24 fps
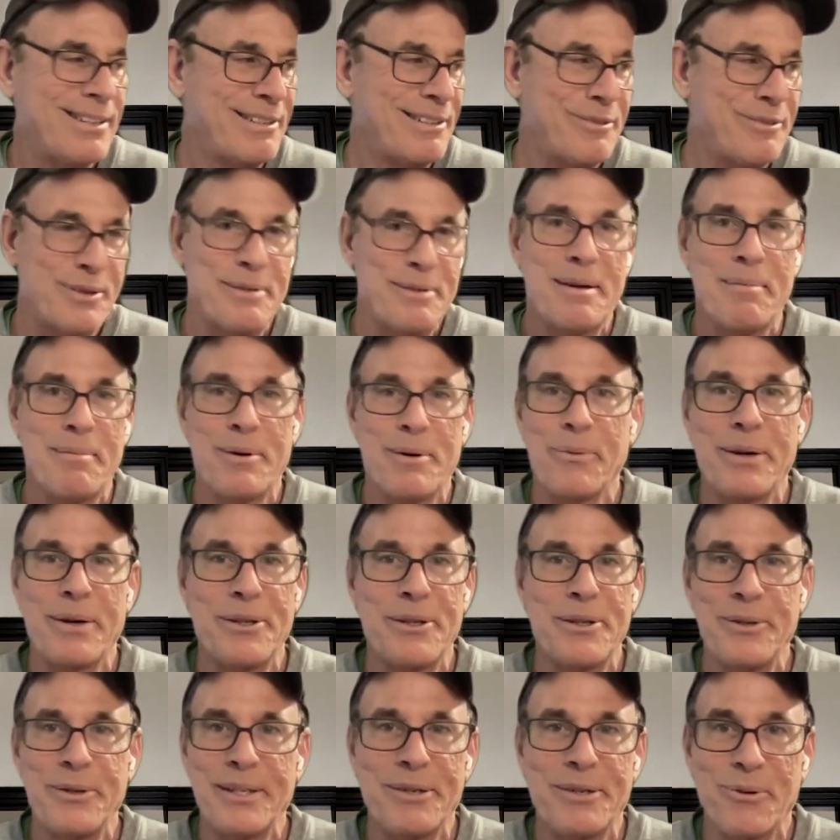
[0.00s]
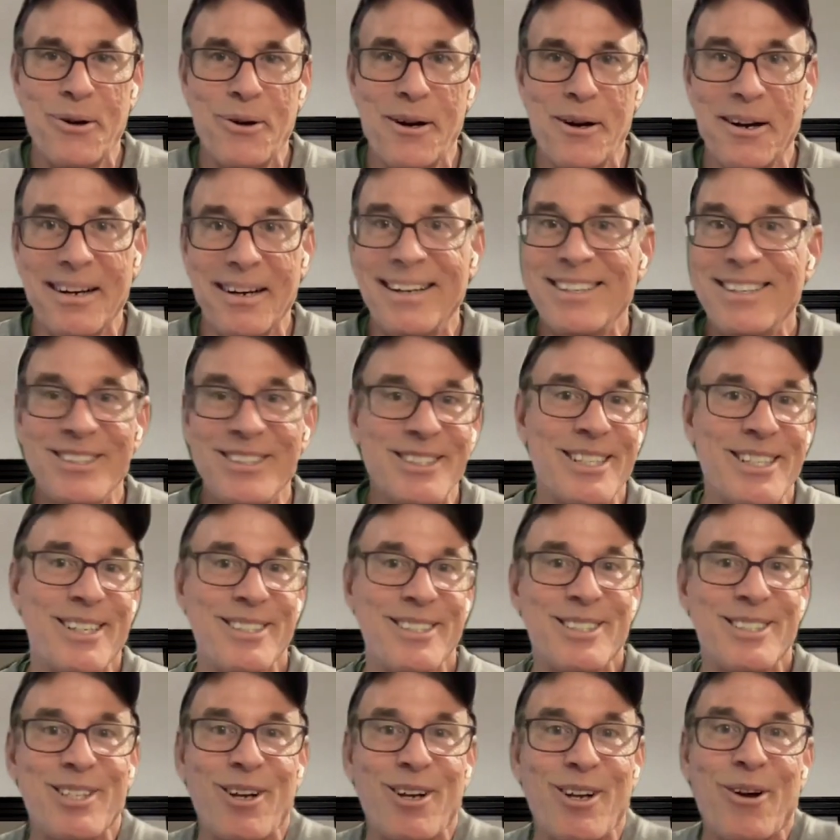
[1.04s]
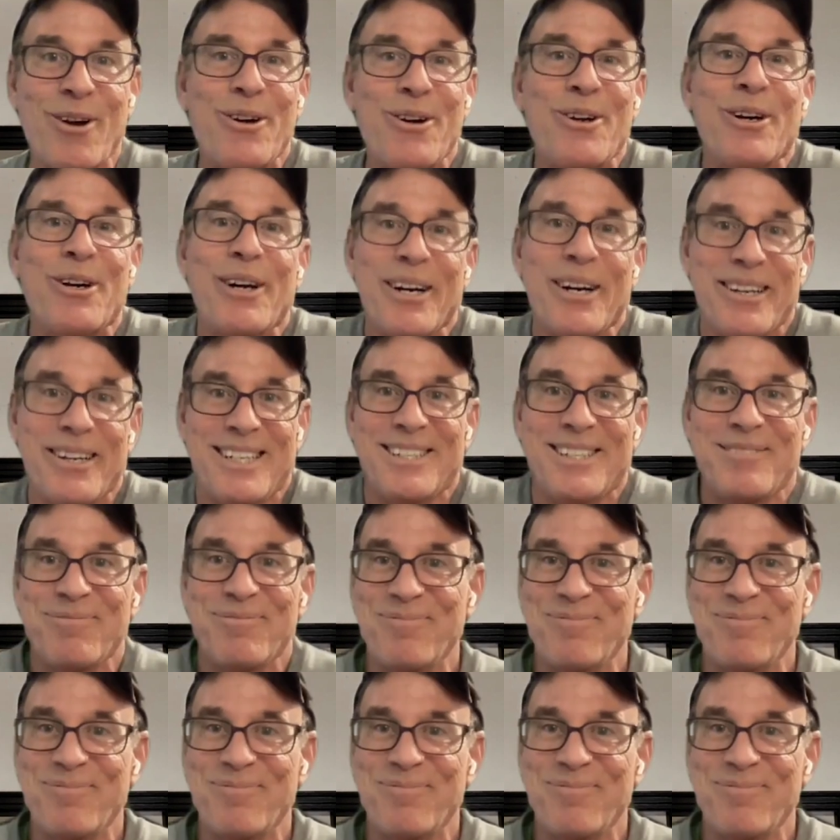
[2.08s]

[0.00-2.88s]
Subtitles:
I don't even remember what you did wrong because they're so good.